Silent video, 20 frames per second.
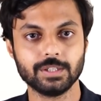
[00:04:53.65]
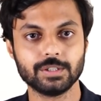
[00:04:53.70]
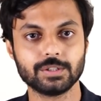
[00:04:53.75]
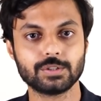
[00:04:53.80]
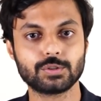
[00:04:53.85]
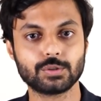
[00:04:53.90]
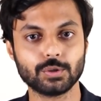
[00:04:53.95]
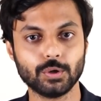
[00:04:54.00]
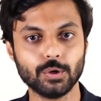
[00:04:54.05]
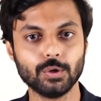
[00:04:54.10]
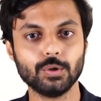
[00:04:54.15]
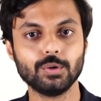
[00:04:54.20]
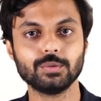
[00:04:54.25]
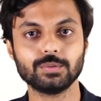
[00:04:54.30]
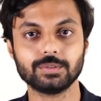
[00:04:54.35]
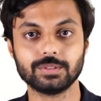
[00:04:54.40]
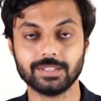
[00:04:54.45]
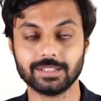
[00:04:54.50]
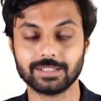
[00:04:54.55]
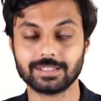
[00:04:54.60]

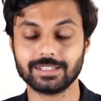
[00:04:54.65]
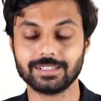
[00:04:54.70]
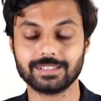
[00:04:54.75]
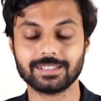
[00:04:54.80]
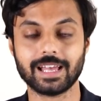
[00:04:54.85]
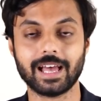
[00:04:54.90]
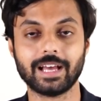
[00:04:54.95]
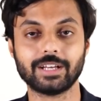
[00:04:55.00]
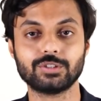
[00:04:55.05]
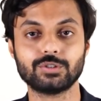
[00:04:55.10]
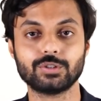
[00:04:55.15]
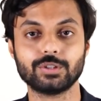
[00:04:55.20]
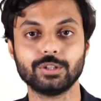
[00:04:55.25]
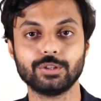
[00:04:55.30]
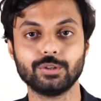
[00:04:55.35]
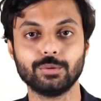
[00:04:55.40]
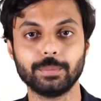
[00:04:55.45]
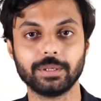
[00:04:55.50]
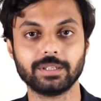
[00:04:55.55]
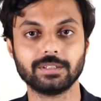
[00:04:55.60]
So this is actually
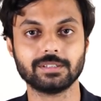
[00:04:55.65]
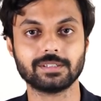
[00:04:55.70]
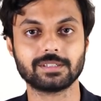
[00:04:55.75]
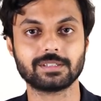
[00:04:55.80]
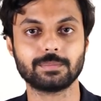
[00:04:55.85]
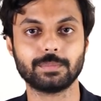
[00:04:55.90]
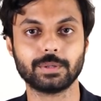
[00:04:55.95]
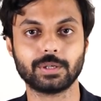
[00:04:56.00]
humongous,